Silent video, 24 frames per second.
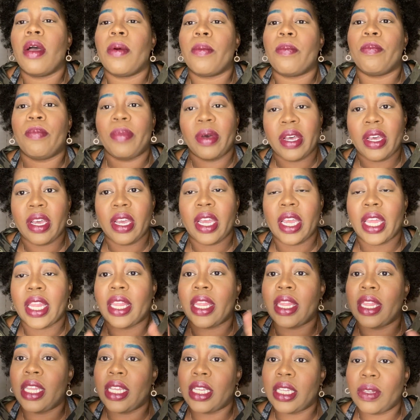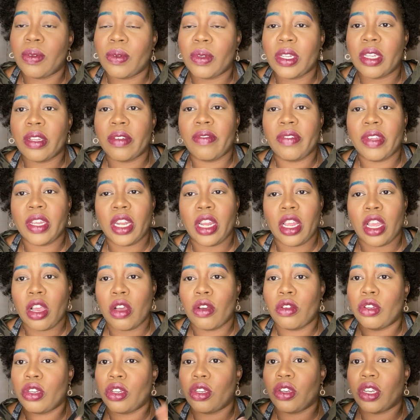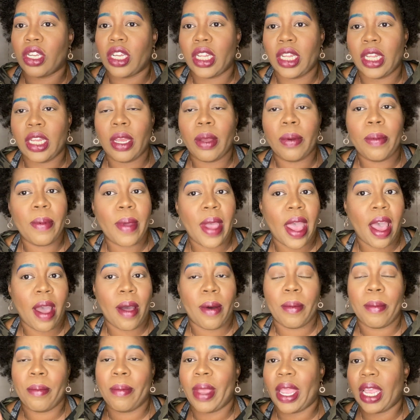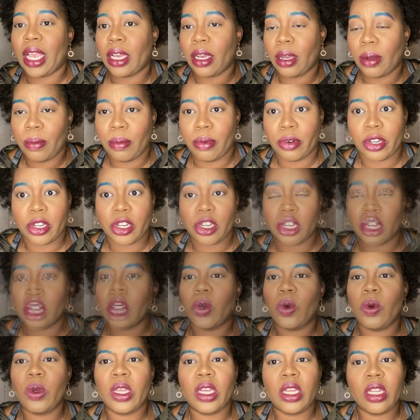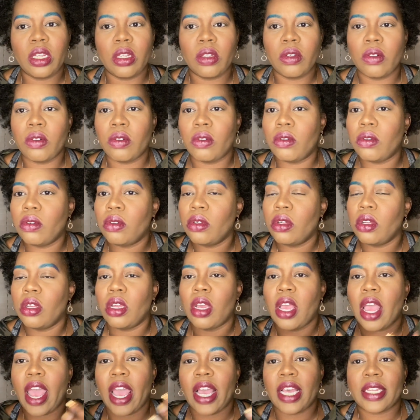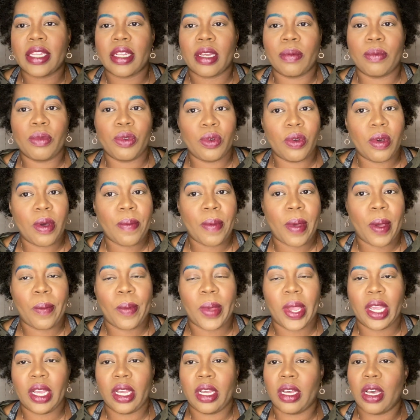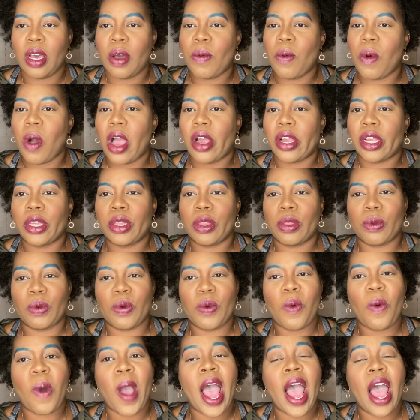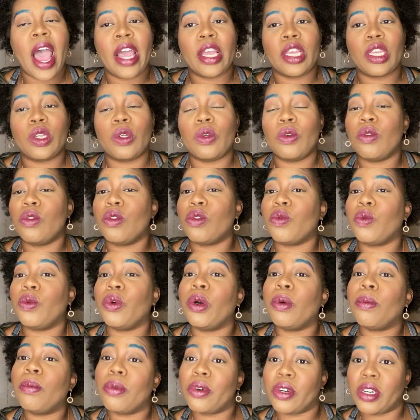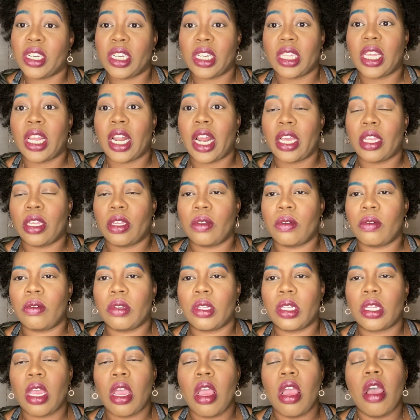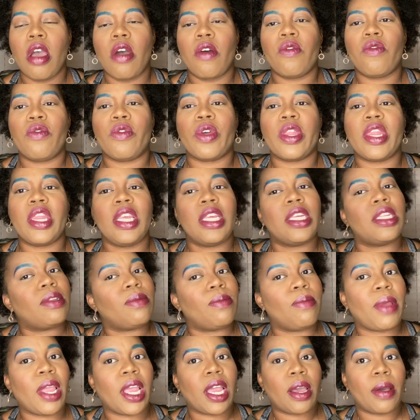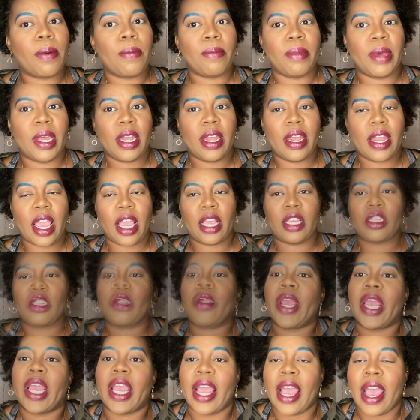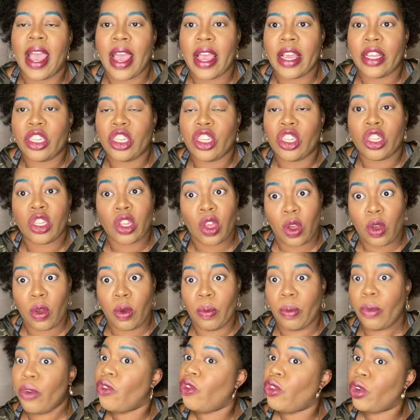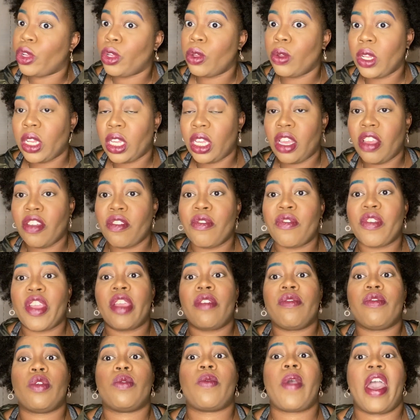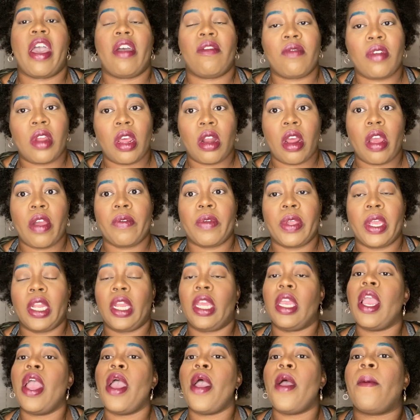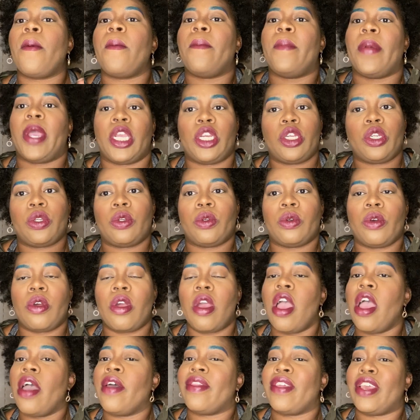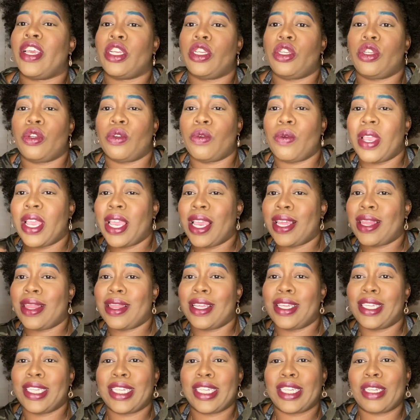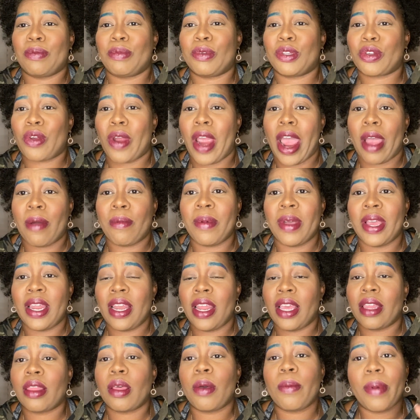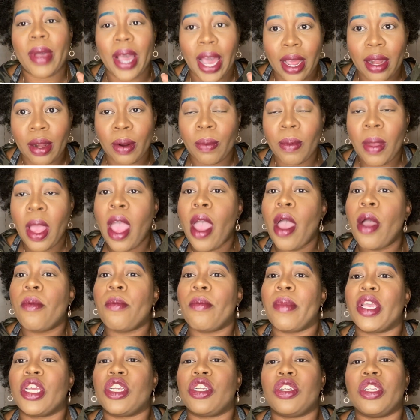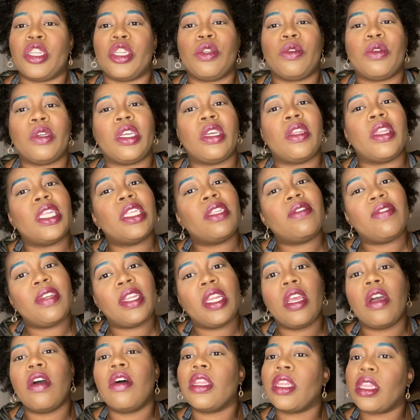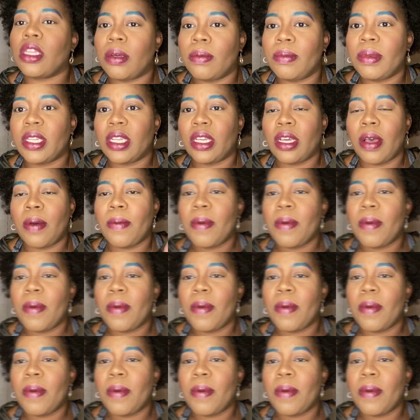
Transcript: But this was a video strictly about makeup brushes. Quick little, as I'm doing my makeup, walking through why I use what brush that I use for this Makeup Monday. All right, guys, so before you leave, if you have not already, make sure that you hit the subscribe button at the bottom. Make sure that you give this video a thumbs up.